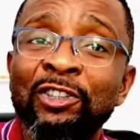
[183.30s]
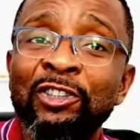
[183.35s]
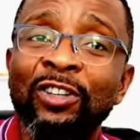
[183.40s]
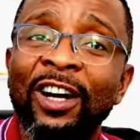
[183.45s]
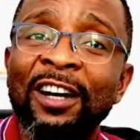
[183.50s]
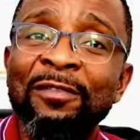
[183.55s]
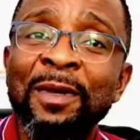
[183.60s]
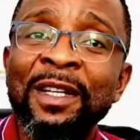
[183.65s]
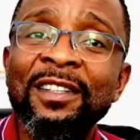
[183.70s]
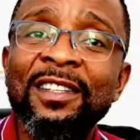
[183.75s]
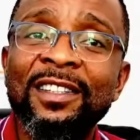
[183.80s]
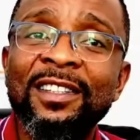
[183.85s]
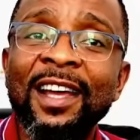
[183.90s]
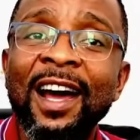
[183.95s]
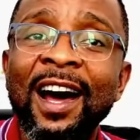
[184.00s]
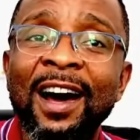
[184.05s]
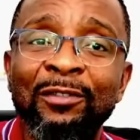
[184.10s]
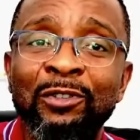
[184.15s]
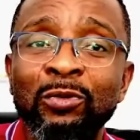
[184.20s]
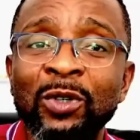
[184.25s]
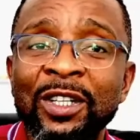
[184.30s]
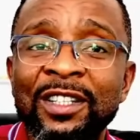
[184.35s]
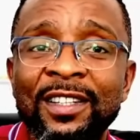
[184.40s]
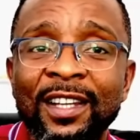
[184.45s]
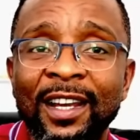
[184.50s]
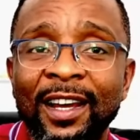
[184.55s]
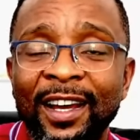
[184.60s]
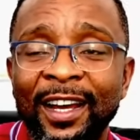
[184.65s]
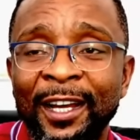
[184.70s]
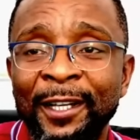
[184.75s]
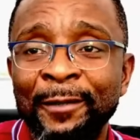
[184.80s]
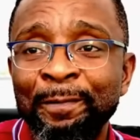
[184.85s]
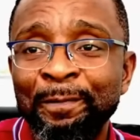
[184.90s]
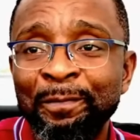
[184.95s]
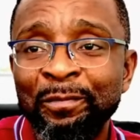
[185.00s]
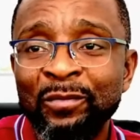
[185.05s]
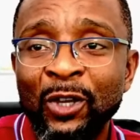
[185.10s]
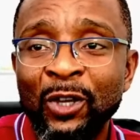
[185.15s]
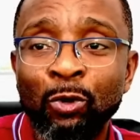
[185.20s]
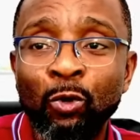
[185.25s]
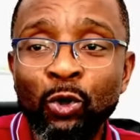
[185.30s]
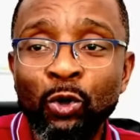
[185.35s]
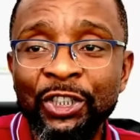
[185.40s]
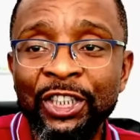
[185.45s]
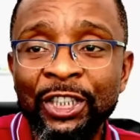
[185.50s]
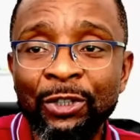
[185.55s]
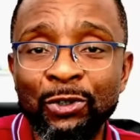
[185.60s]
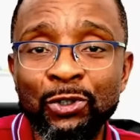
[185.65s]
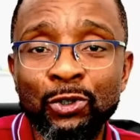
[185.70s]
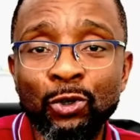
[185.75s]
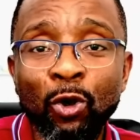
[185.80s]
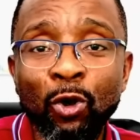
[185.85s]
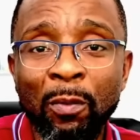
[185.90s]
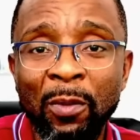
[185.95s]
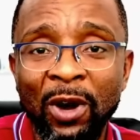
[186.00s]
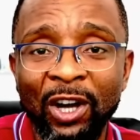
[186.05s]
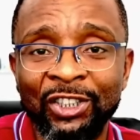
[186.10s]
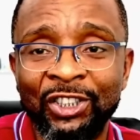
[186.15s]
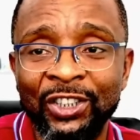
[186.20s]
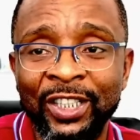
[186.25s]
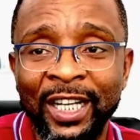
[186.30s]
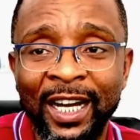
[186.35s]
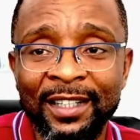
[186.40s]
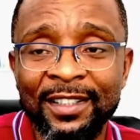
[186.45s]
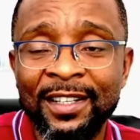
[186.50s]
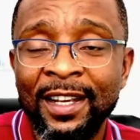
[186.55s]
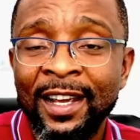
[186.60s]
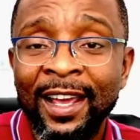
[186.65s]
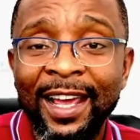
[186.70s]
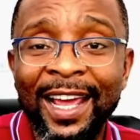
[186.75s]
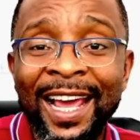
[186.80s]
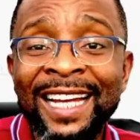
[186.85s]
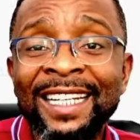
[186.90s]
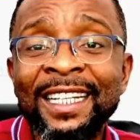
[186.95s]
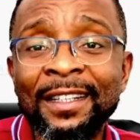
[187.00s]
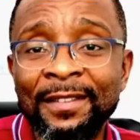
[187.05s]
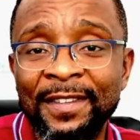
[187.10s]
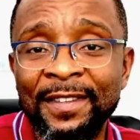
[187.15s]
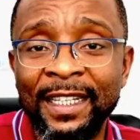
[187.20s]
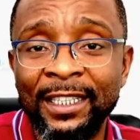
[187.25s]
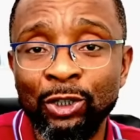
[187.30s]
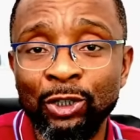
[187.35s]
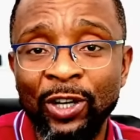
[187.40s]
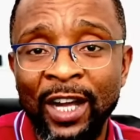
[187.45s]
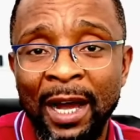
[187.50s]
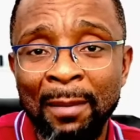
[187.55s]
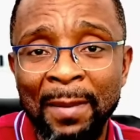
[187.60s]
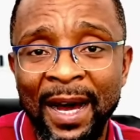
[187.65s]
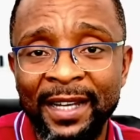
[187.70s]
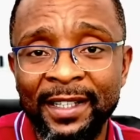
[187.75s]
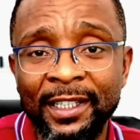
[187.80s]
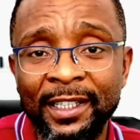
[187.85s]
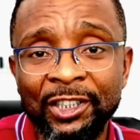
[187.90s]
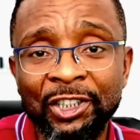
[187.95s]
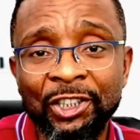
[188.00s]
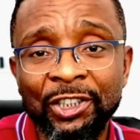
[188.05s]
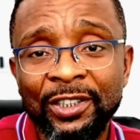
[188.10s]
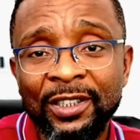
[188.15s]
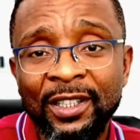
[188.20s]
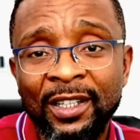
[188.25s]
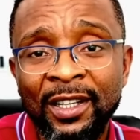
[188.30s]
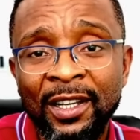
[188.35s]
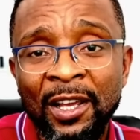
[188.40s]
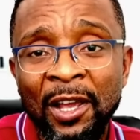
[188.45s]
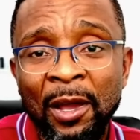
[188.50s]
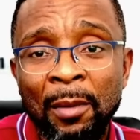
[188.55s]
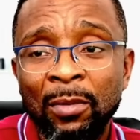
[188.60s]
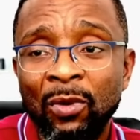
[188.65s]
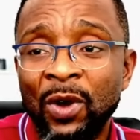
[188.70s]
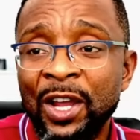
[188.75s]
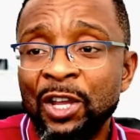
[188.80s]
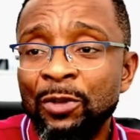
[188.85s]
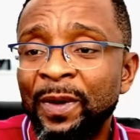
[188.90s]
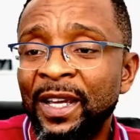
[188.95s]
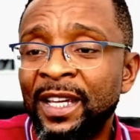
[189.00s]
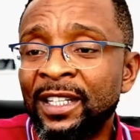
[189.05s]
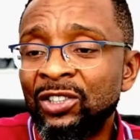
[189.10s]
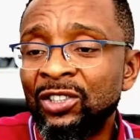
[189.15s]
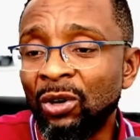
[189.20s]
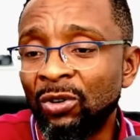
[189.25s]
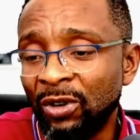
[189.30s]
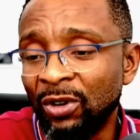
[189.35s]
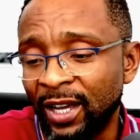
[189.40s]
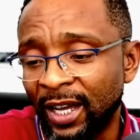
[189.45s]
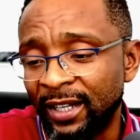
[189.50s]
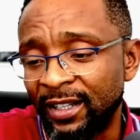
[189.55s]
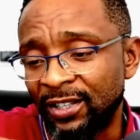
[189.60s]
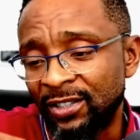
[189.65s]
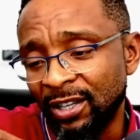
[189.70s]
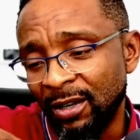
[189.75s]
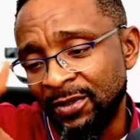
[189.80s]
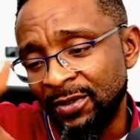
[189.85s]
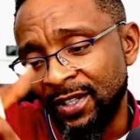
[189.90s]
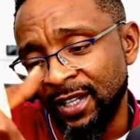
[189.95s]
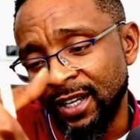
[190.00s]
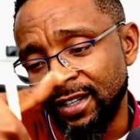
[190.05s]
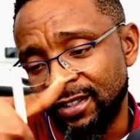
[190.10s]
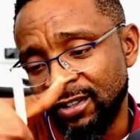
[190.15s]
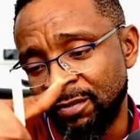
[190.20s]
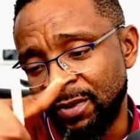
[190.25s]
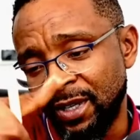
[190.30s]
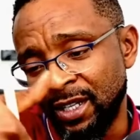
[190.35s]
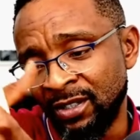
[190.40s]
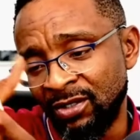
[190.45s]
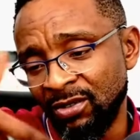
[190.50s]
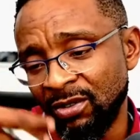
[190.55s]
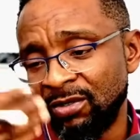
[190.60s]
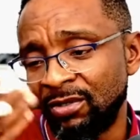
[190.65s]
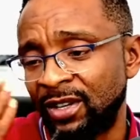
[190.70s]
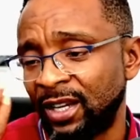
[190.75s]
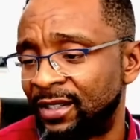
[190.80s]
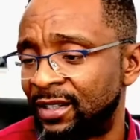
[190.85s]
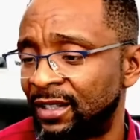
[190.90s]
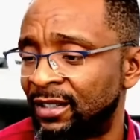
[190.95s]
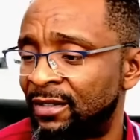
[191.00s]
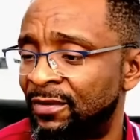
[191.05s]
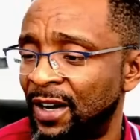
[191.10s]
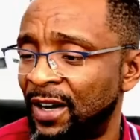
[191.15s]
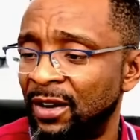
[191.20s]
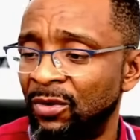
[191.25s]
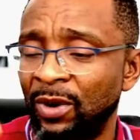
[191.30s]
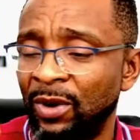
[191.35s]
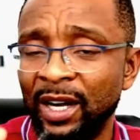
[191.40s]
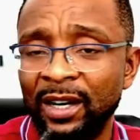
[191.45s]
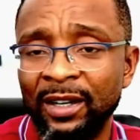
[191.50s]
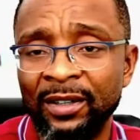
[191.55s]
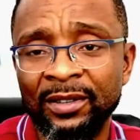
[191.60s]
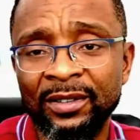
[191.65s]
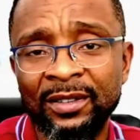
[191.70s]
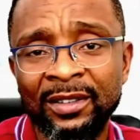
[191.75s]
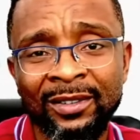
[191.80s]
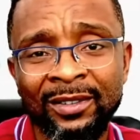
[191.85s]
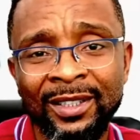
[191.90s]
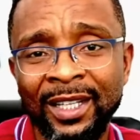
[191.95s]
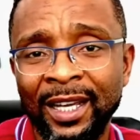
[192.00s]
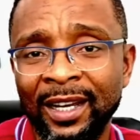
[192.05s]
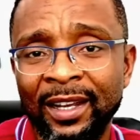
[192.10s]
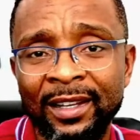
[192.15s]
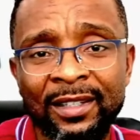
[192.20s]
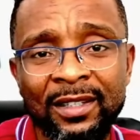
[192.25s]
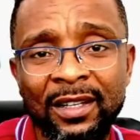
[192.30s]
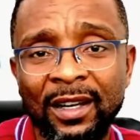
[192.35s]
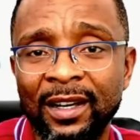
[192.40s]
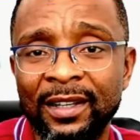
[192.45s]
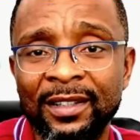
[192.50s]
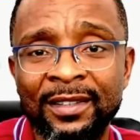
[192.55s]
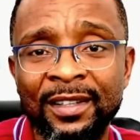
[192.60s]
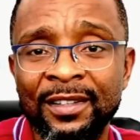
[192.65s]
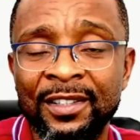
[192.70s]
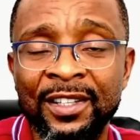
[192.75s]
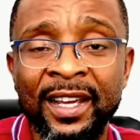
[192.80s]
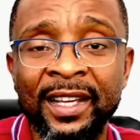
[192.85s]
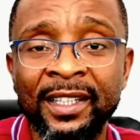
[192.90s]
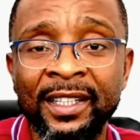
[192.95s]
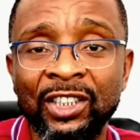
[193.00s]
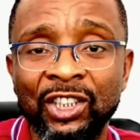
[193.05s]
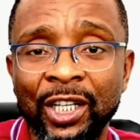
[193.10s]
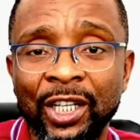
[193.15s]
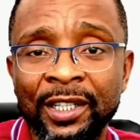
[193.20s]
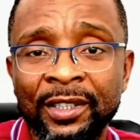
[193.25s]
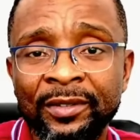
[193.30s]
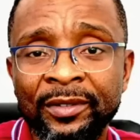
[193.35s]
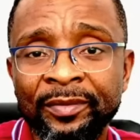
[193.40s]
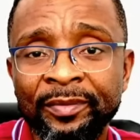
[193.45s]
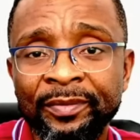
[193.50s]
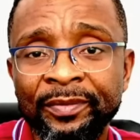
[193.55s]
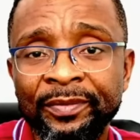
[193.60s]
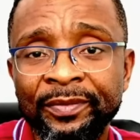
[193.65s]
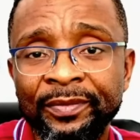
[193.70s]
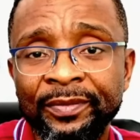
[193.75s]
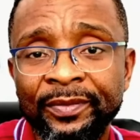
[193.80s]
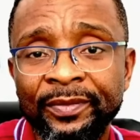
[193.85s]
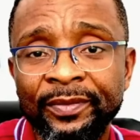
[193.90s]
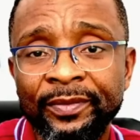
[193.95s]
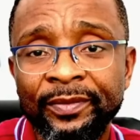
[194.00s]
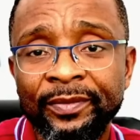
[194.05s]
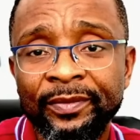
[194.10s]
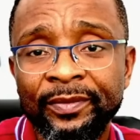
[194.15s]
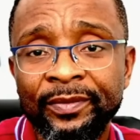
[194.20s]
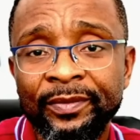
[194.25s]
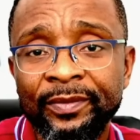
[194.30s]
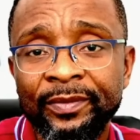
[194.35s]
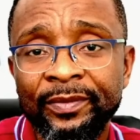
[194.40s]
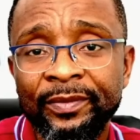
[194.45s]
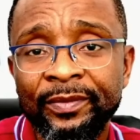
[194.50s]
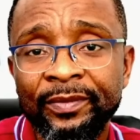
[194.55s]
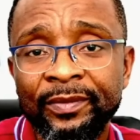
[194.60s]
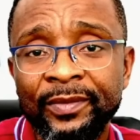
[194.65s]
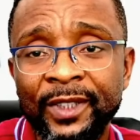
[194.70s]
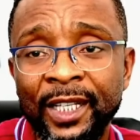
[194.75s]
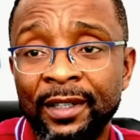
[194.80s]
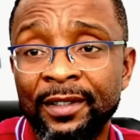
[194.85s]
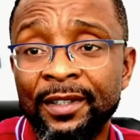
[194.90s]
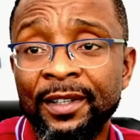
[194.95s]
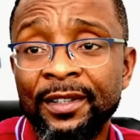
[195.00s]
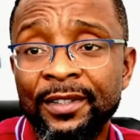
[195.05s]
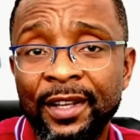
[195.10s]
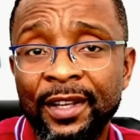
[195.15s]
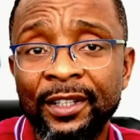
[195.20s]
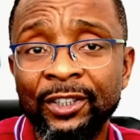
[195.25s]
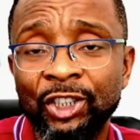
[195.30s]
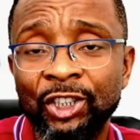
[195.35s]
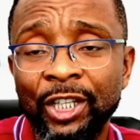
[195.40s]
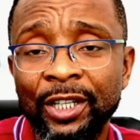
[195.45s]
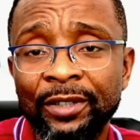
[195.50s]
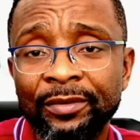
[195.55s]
have been stabbed with uh, good news so much that anything you can manage. when you begin to look at the substance, you begin to look at it very well. You realize that it is Genje. It is Genje.